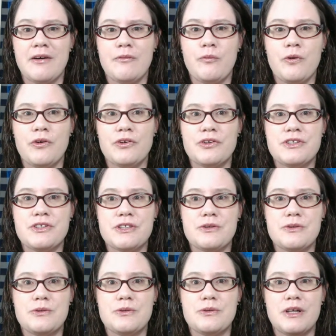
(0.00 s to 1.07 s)
we'll
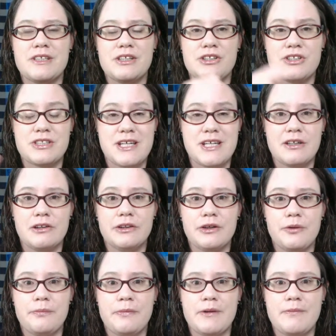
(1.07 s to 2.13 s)
do, and just tell you a
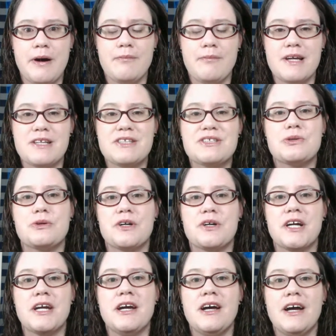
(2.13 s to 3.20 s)
little bit about my
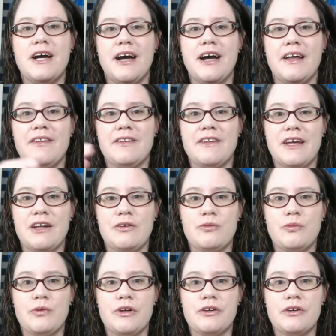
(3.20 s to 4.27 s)
story, and
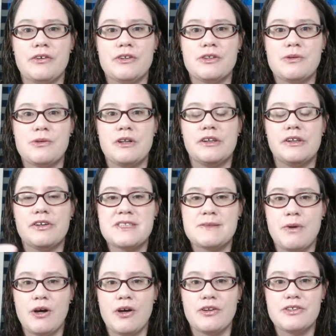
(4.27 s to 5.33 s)
then we'll do a little
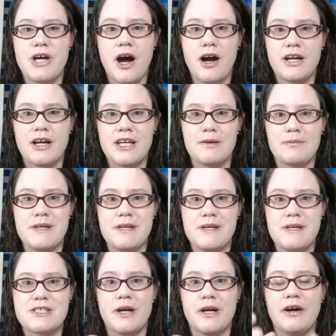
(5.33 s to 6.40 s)
small talking piece
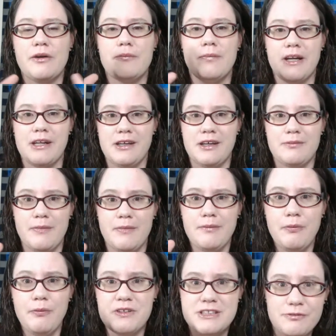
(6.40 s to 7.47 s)
around money and my
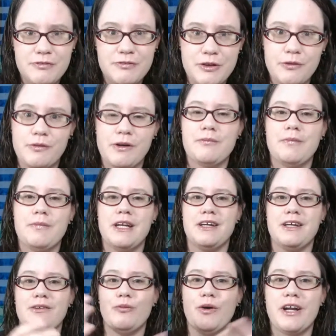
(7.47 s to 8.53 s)
points of view around money
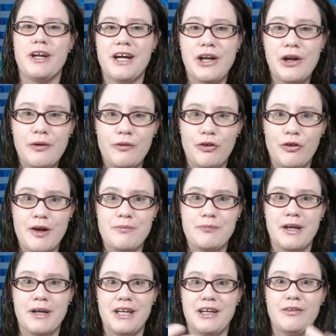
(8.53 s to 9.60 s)
and what I know around
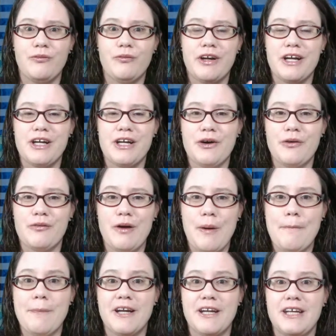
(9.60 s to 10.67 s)
money and what I know
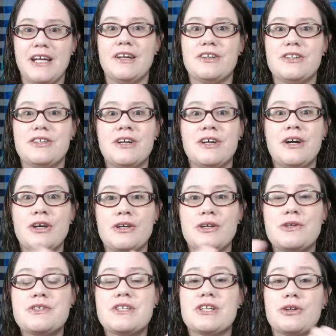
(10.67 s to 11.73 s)
around money, and
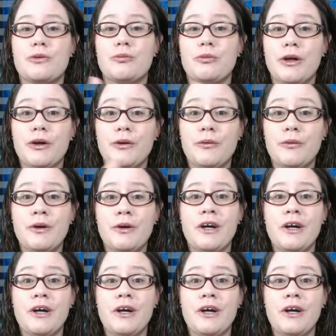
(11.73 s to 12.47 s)
using tarot